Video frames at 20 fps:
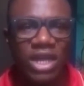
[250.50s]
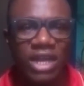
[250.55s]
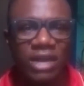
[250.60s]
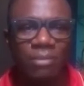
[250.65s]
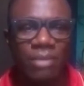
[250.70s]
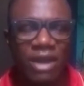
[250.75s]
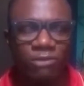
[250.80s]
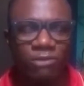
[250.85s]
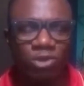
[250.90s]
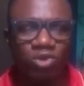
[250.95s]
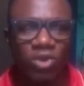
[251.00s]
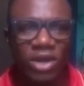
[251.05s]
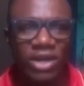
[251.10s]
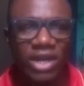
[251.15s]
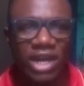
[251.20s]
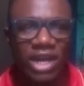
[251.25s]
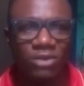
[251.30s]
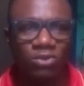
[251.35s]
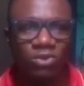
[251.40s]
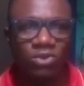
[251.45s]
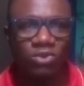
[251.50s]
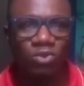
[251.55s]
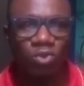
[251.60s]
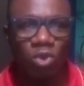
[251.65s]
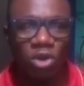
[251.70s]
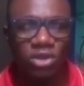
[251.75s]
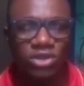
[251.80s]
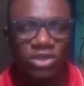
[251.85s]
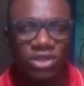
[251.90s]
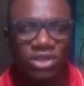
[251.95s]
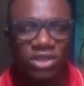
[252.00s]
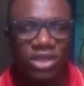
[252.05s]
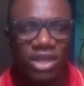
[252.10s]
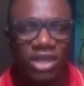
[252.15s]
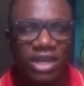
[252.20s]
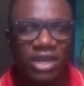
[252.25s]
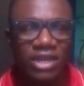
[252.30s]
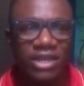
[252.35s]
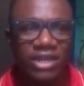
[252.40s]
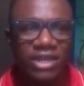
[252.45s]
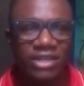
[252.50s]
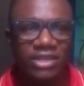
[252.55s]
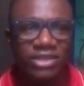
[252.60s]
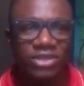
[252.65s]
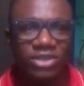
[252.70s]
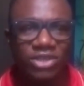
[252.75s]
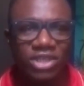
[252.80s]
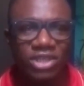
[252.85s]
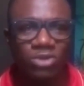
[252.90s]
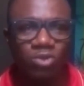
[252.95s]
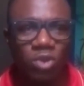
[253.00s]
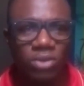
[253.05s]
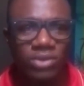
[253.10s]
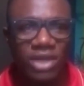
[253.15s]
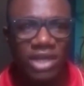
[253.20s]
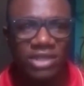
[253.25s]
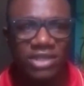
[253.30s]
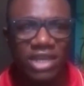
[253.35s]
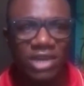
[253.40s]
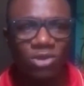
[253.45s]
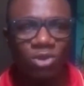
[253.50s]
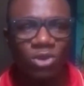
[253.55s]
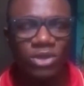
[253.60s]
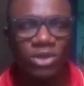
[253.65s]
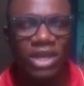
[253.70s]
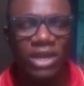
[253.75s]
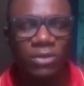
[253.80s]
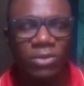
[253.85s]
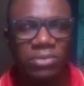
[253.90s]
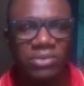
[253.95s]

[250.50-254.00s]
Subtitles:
my virtual card works in these websites and other